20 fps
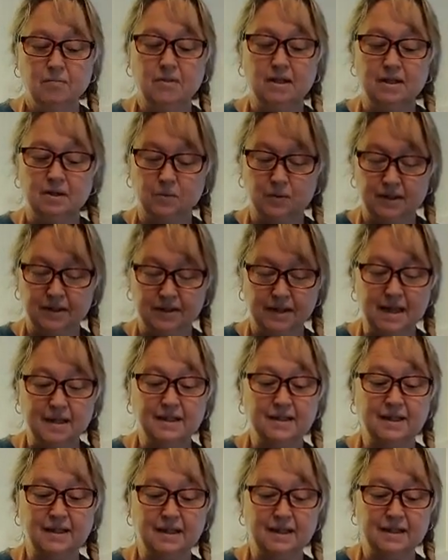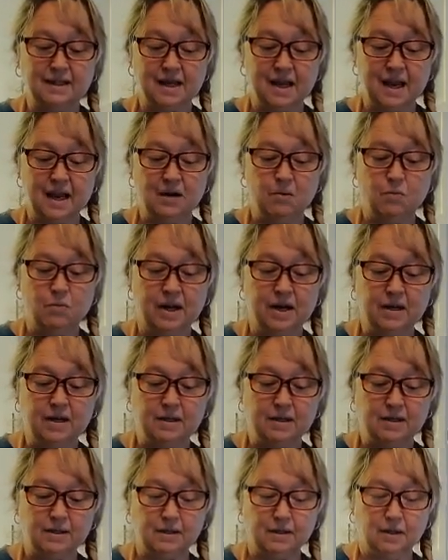This one says 6 to 8
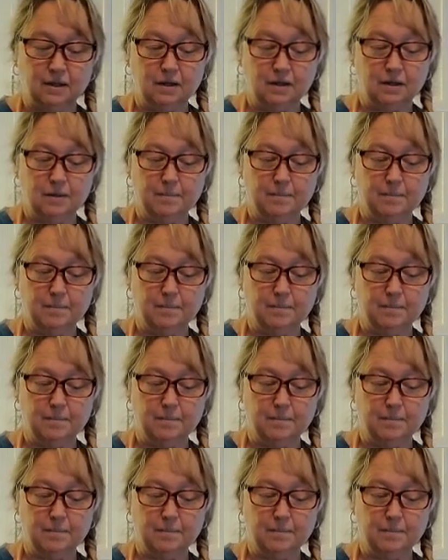weeks.